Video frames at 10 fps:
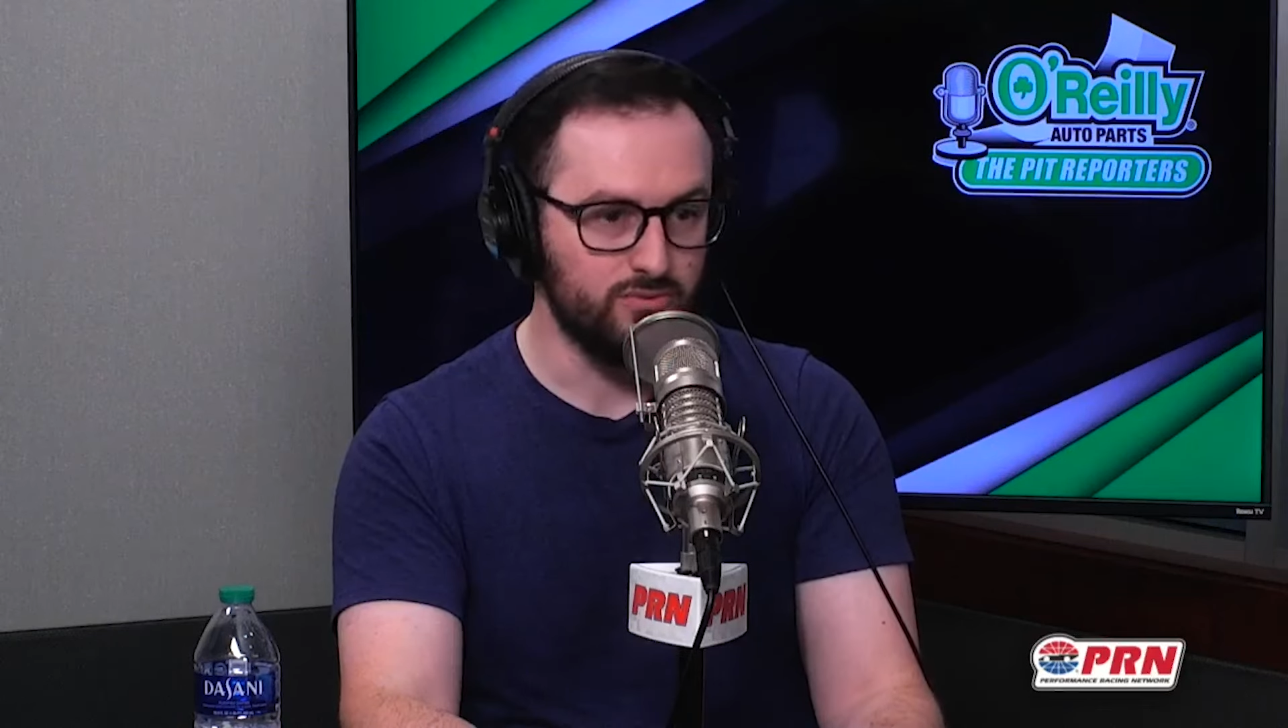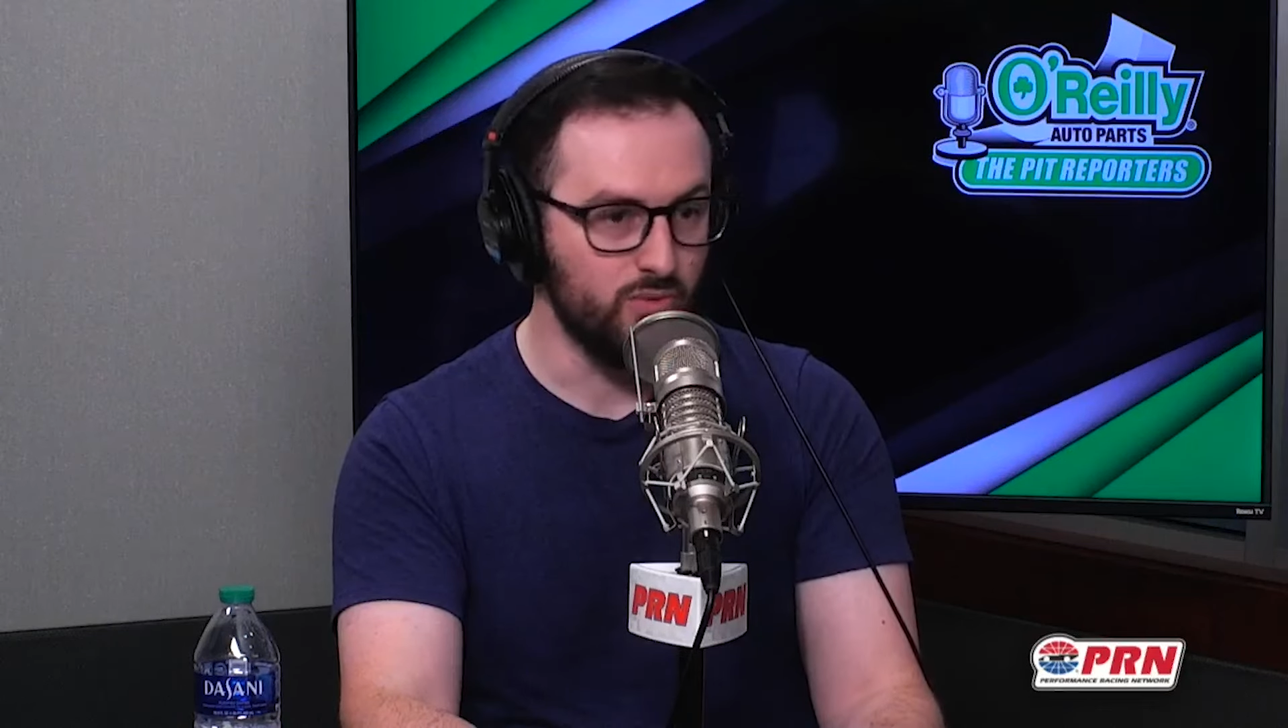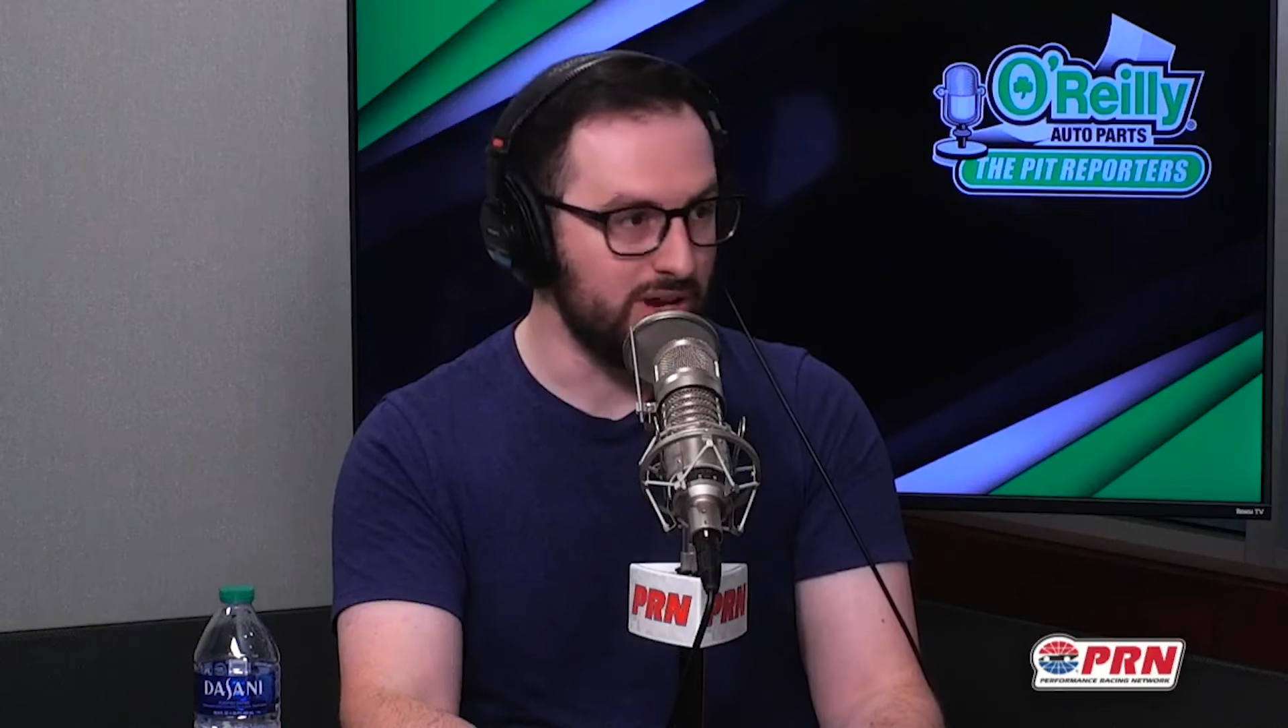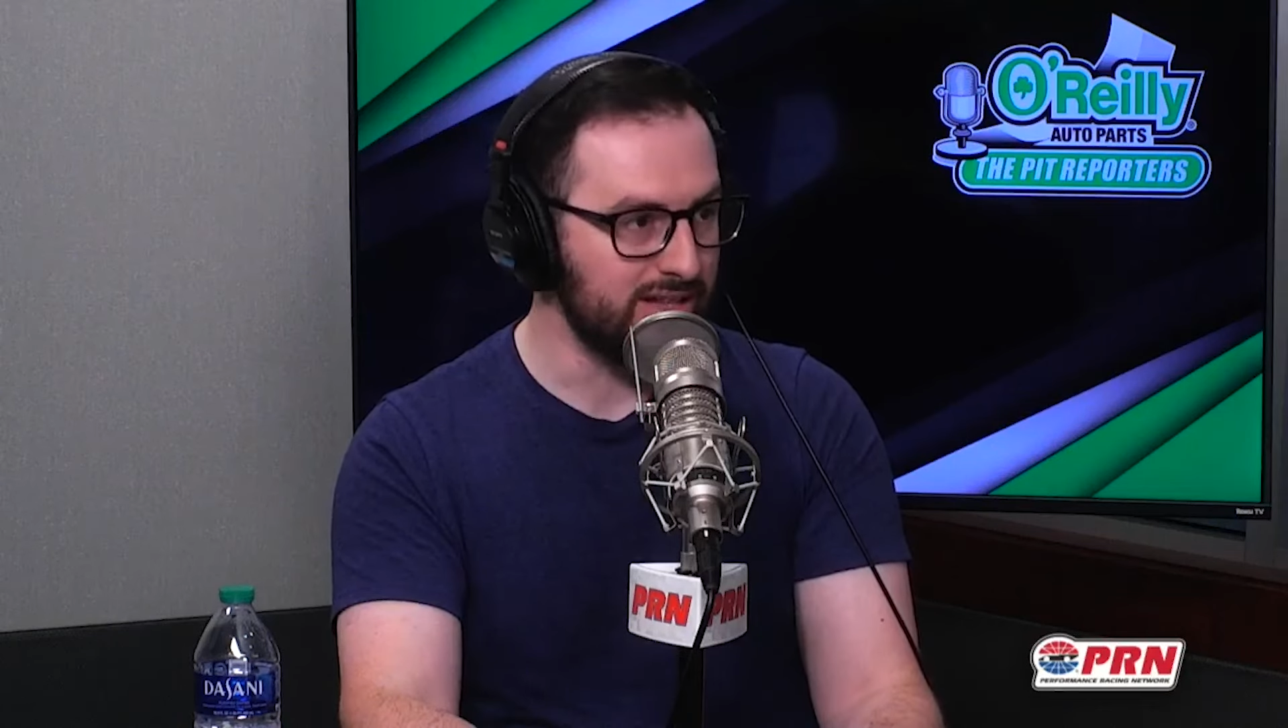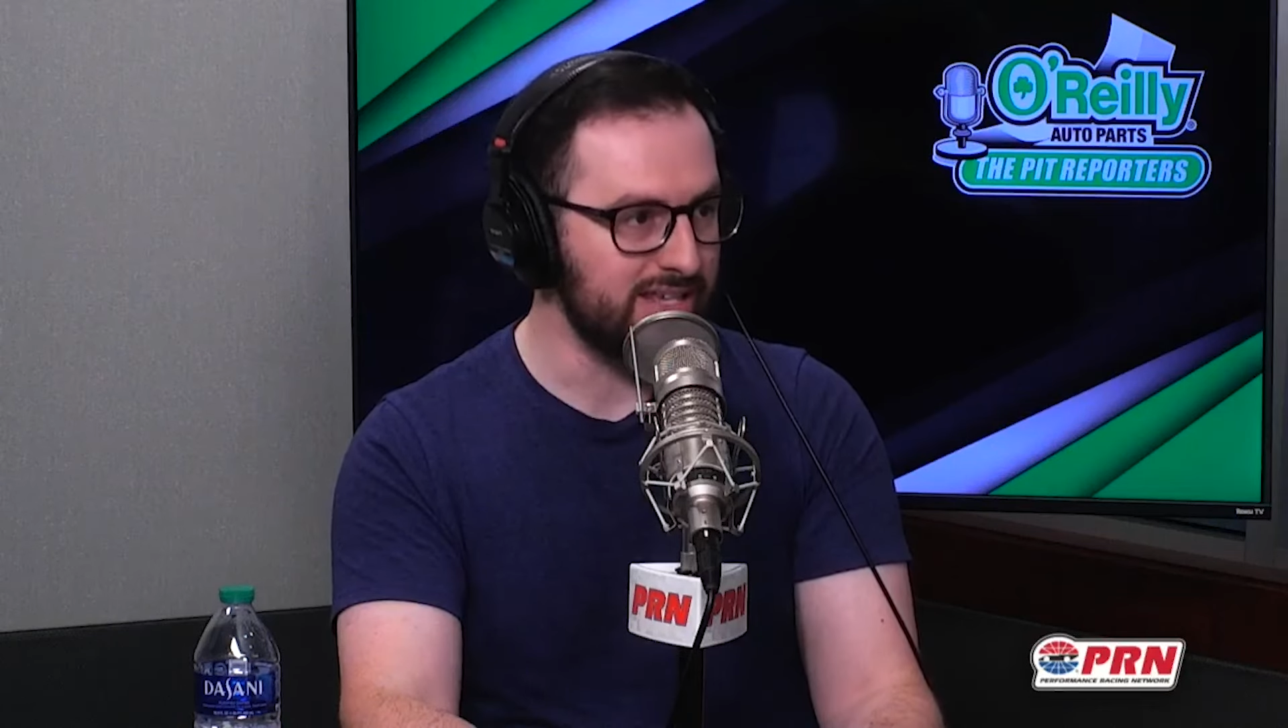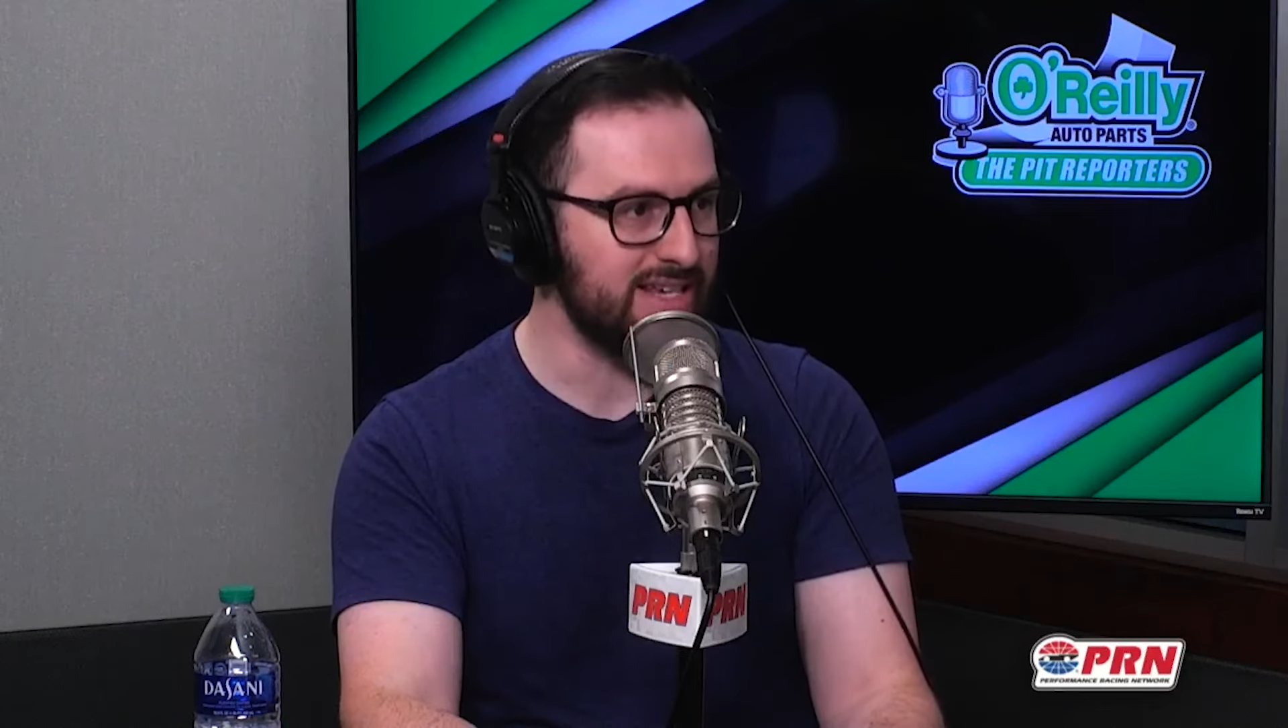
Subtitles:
really